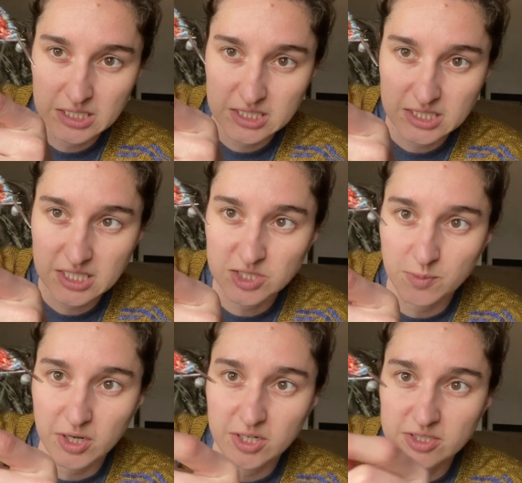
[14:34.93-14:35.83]
Stitch
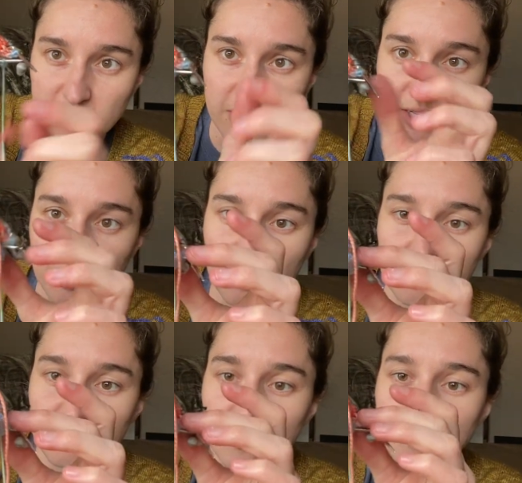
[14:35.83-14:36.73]
markers on here
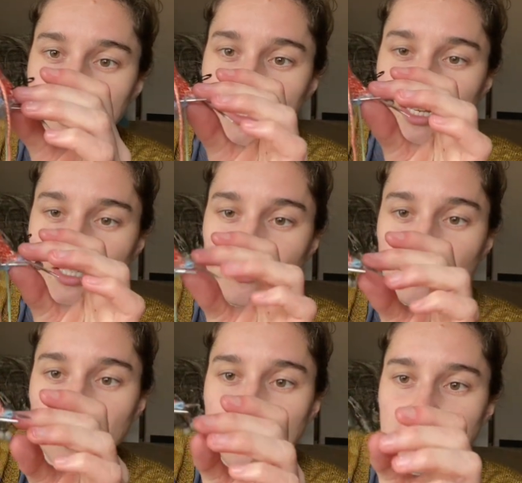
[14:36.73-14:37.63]
are from
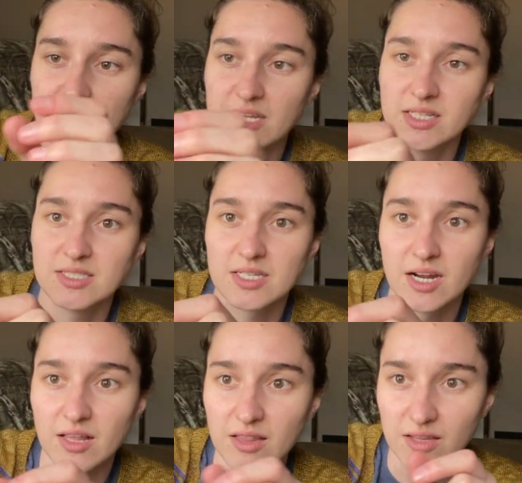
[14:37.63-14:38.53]
Sassafras Knits, and
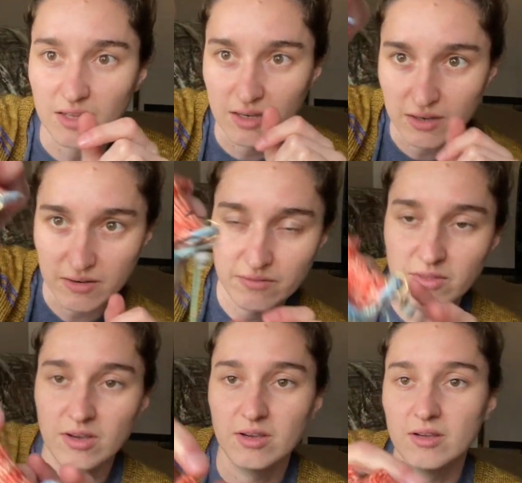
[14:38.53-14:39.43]
I love
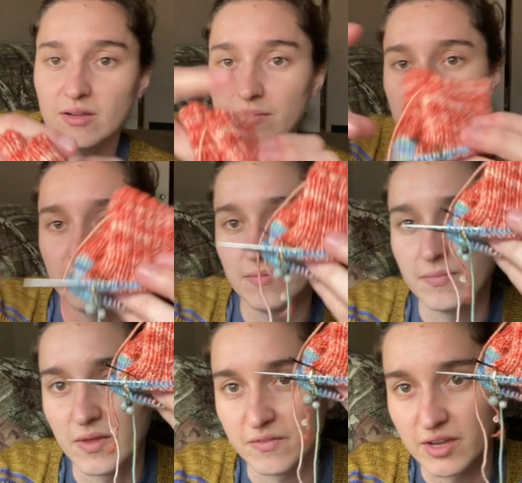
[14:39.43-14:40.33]
them.
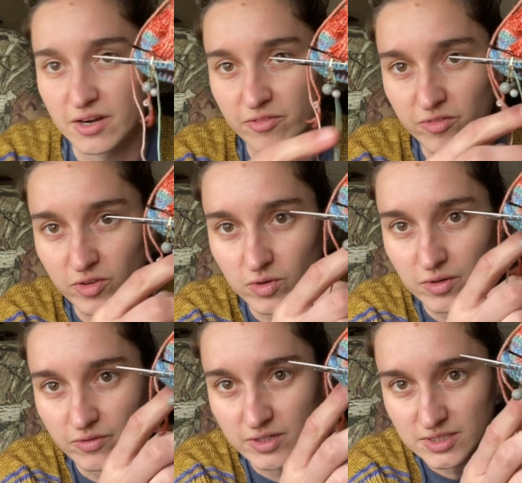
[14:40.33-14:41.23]
I've got a few
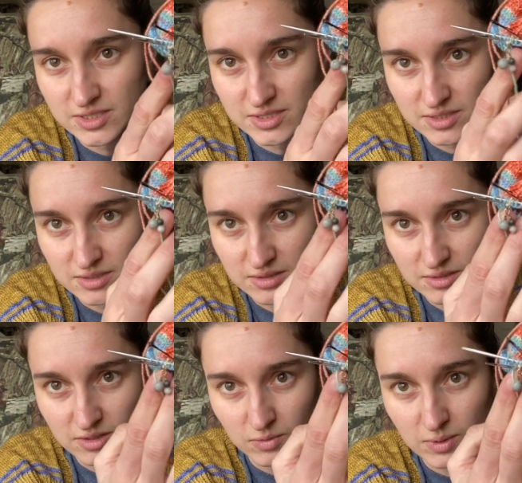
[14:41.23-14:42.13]
different,
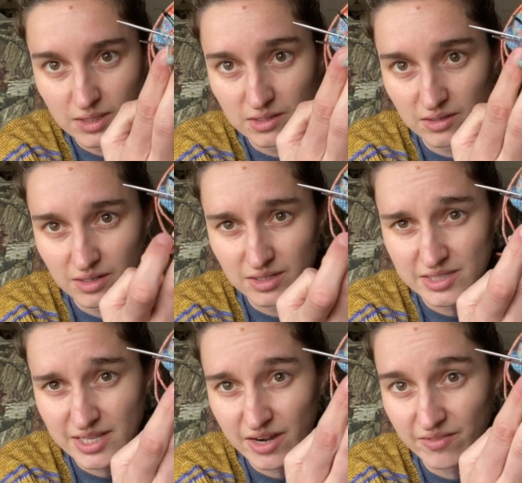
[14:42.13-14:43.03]
one
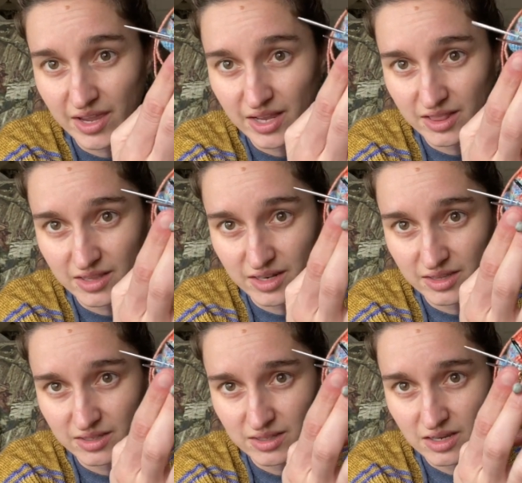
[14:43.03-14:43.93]
set of 8, and
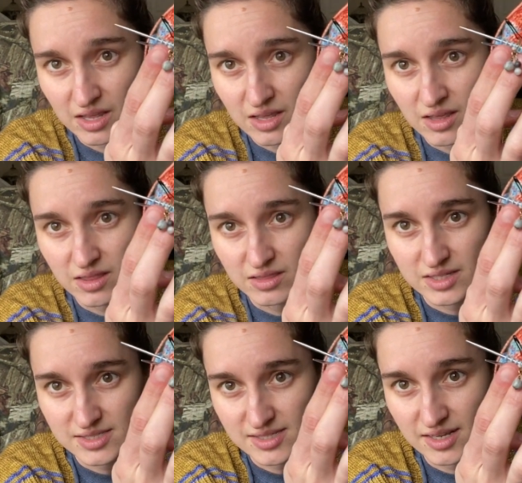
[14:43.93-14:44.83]
then
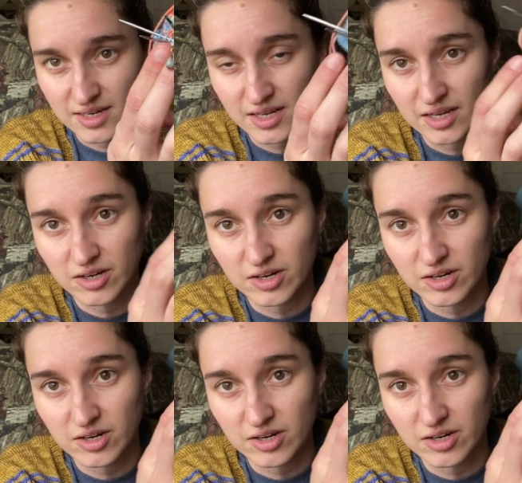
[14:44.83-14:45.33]
this set here.